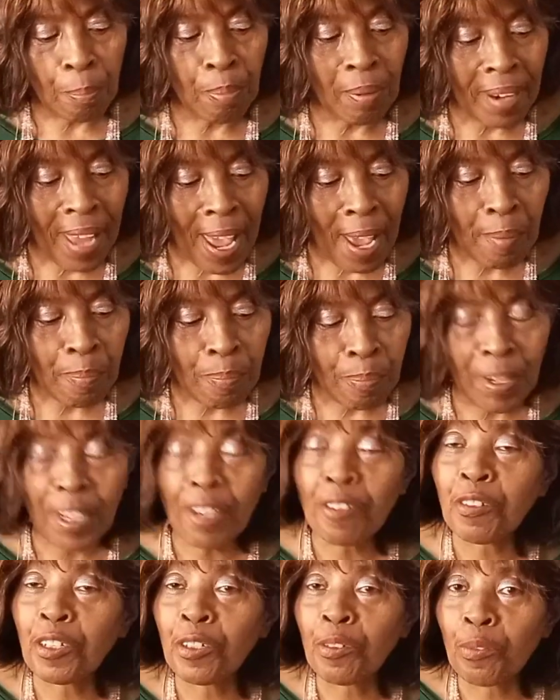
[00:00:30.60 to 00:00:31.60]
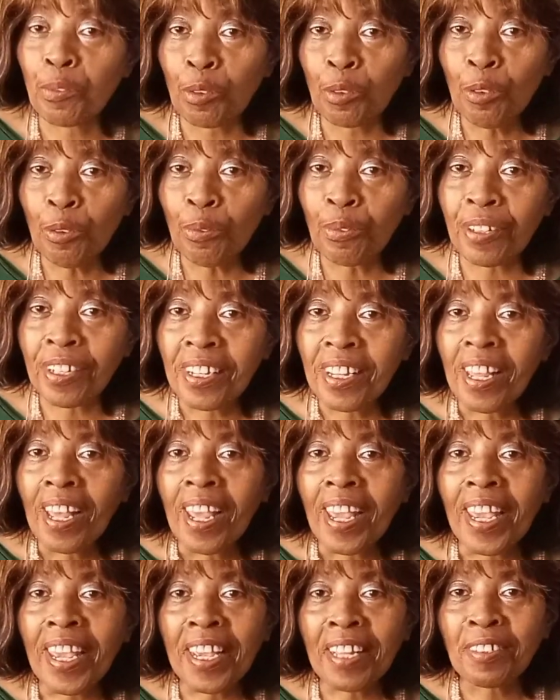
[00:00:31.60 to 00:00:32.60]
blackberry root
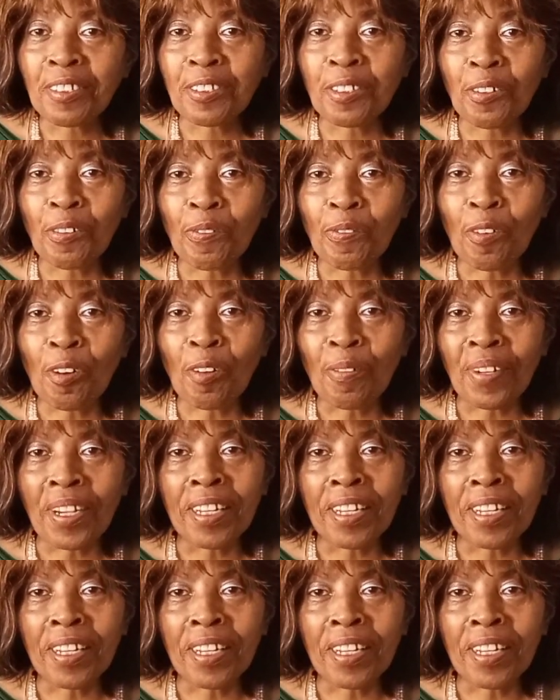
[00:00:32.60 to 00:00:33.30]
and so forth.